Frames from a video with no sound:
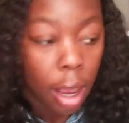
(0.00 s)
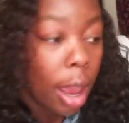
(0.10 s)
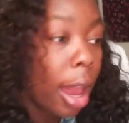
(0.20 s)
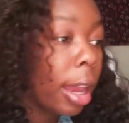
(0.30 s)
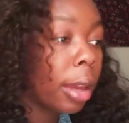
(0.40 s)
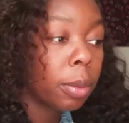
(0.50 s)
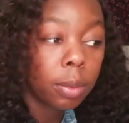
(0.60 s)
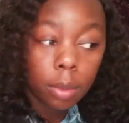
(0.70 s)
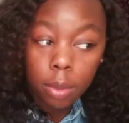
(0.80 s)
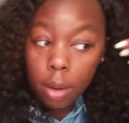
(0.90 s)
I
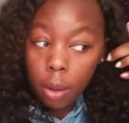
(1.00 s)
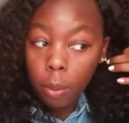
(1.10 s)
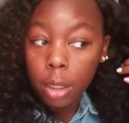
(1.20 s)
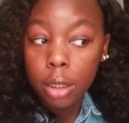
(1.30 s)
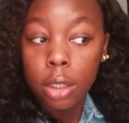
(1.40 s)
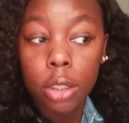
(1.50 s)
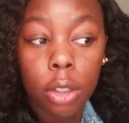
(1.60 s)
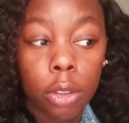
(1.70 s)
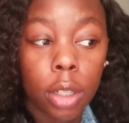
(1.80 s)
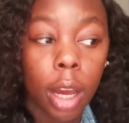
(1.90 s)
wanted to show
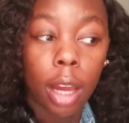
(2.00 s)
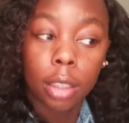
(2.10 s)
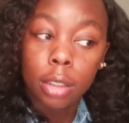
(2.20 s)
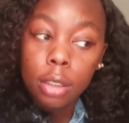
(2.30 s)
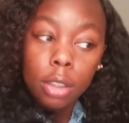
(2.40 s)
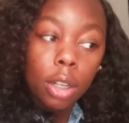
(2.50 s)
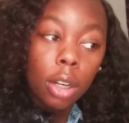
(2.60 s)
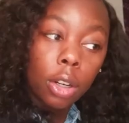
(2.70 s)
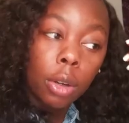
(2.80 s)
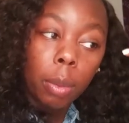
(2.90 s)
you guys the
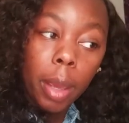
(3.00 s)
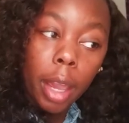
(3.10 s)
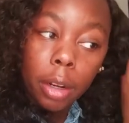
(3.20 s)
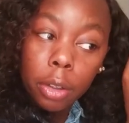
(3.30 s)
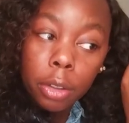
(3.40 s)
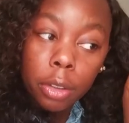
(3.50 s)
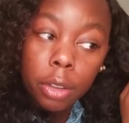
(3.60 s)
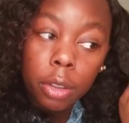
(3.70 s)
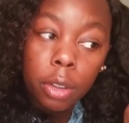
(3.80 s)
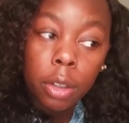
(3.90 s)
curl pattern
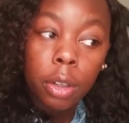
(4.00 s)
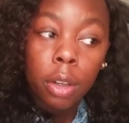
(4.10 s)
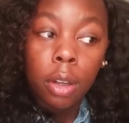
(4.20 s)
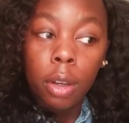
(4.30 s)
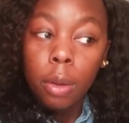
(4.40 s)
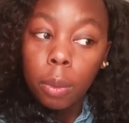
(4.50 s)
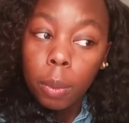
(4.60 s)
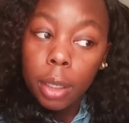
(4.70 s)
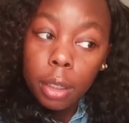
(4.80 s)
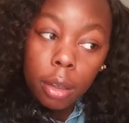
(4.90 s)

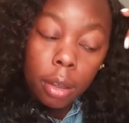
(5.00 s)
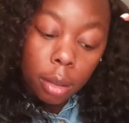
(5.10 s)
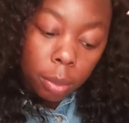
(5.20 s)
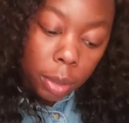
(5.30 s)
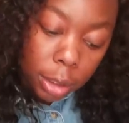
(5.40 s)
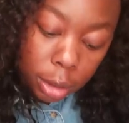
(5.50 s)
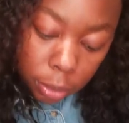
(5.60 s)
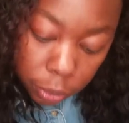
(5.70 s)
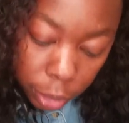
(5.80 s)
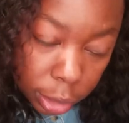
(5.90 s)
when it's
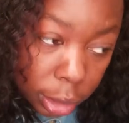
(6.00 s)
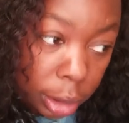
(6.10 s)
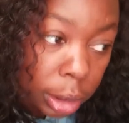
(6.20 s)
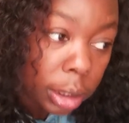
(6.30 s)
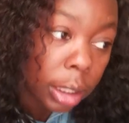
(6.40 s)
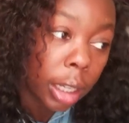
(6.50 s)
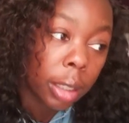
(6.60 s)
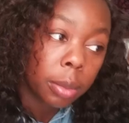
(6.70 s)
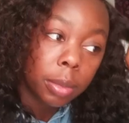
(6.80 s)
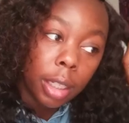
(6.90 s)
freshly
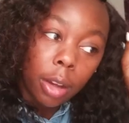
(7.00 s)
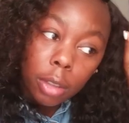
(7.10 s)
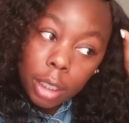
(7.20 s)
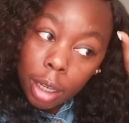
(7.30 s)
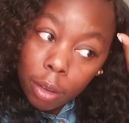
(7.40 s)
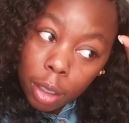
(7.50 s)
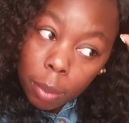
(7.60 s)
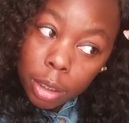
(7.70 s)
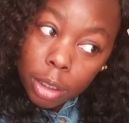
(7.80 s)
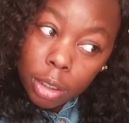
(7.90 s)
damp. Now, one thing I don't like about
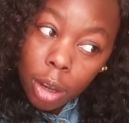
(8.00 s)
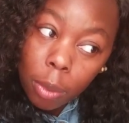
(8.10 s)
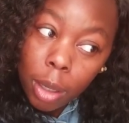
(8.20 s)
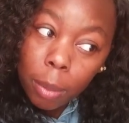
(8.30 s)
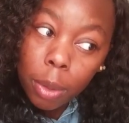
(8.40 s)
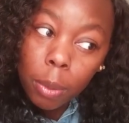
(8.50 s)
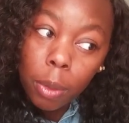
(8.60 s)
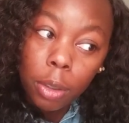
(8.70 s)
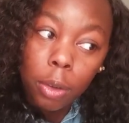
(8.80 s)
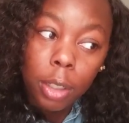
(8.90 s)
this, y'all, when I put
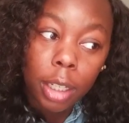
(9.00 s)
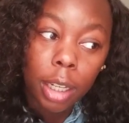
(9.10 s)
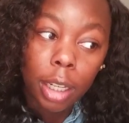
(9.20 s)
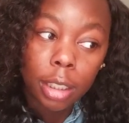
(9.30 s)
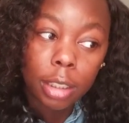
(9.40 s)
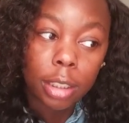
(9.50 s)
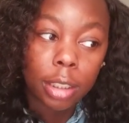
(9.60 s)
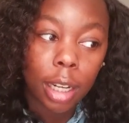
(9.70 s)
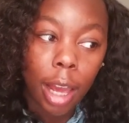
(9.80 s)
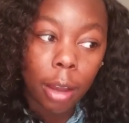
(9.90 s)
water on it, it just
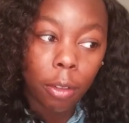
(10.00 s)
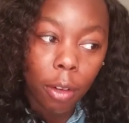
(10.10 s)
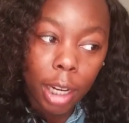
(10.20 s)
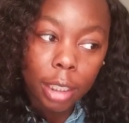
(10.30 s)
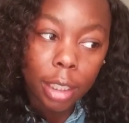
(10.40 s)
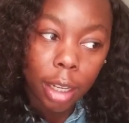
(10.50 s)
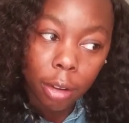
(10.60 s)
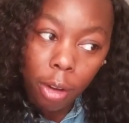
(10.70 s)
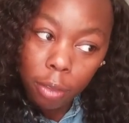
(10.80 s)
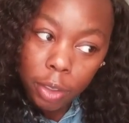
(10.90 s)
slide right down
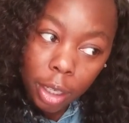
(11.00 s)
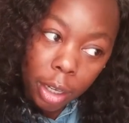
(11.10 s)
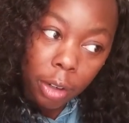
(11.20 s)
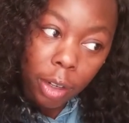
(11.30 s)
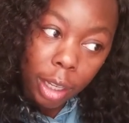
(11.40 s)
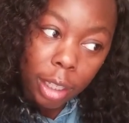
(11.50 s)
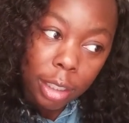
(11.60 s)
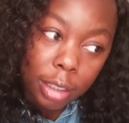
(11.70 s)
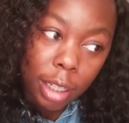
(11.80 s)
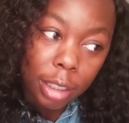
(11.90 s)
off the hair. Like, it does
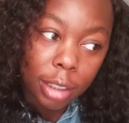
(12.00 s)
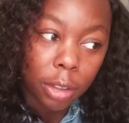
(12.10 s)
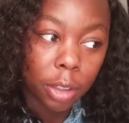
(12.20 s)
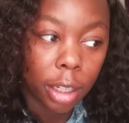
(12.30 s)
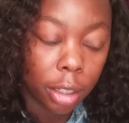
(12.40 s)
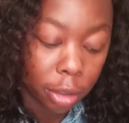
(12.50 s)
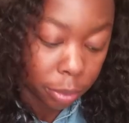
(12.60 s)
not stay on the hair.